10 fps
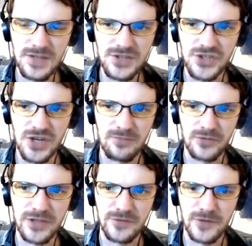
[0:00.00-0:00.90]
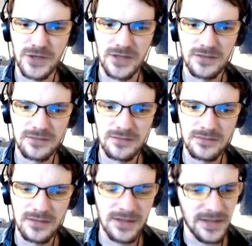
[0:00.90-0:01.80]
You can jump really far.
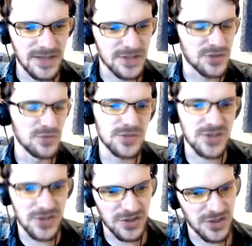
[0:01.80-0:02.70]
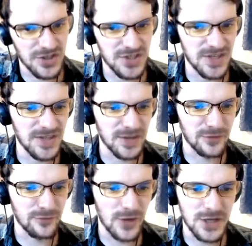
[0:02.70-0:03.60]
And I guess Doots is just gonna stay
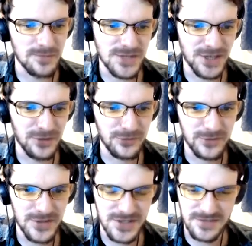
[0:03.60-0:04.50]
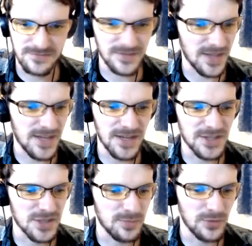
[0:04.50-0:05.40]
there and fuck himself, because they
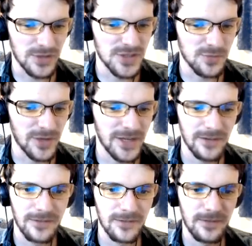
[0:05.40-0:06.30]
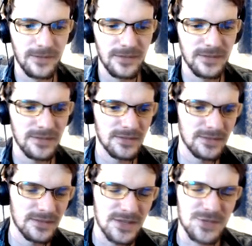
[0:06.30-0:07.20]
can't support his weight.
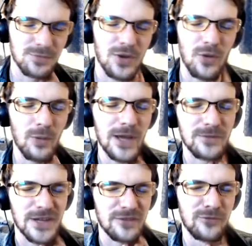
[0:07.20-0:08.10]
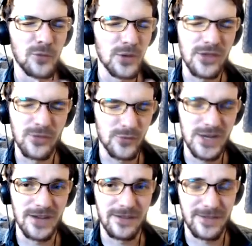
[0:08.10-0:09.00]
He's got a weight of like
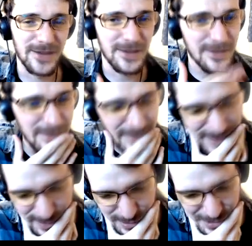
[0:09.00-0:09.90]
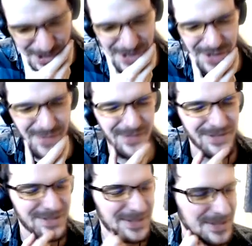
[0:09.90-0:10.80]
43, I think. He would crush
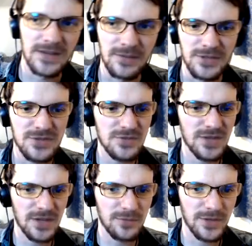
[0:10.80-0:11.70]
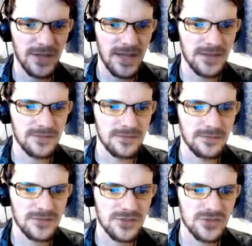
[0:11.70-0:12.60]
them. Alright, now we do kind of want to head
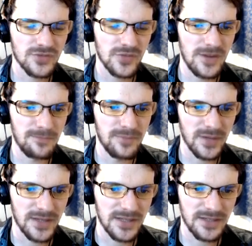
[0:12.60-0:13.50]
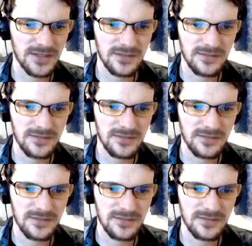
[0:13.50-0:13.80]
straight back.